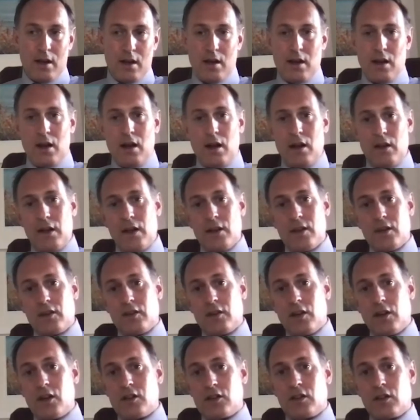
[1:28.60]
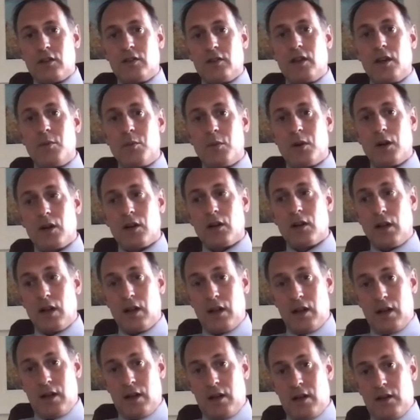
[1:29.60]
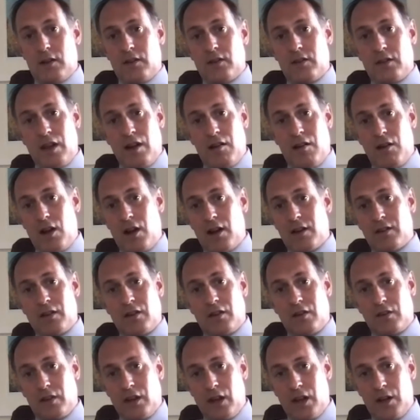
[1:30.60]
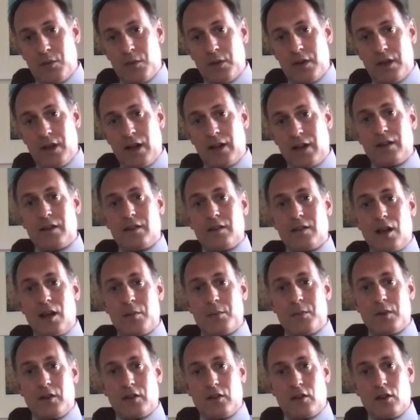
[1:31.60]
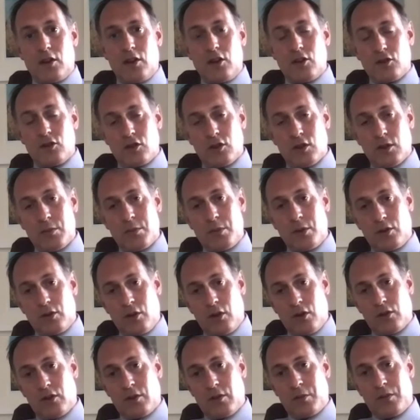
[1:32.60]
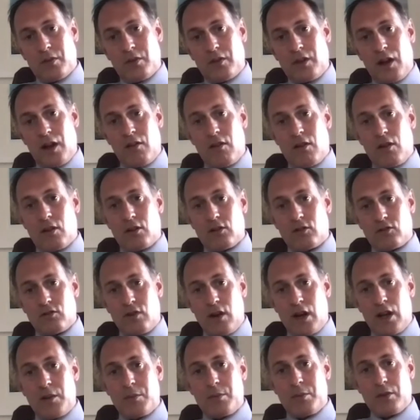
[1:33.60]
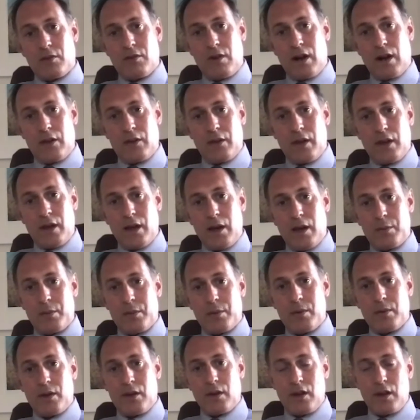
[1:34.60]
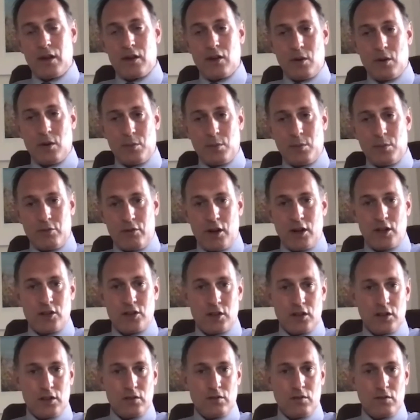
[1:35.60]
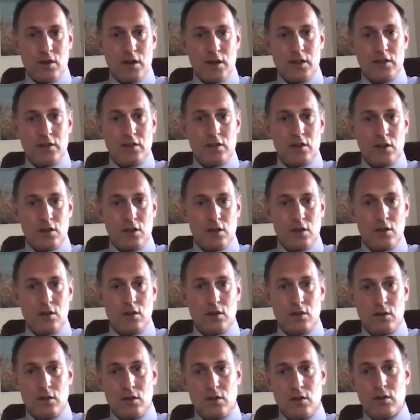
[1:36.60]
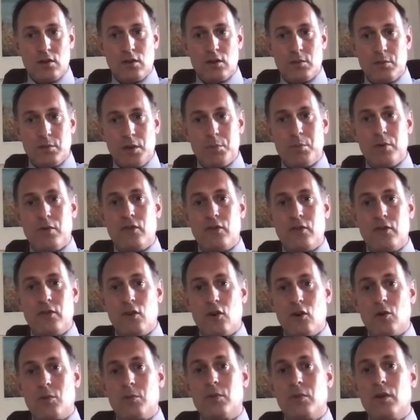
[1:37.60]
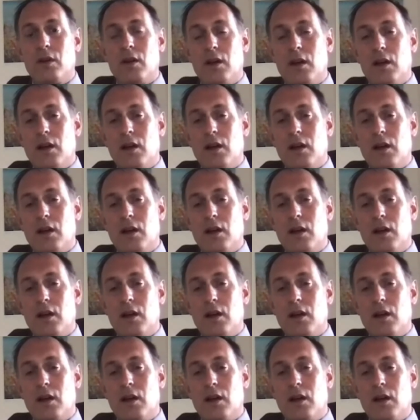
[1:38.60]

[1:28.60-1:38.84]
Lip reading: Then the surgical team will sterilize the skin with an antiseptic solution and put on some sterile drapes around the hip, and then the operation is ready to be performed.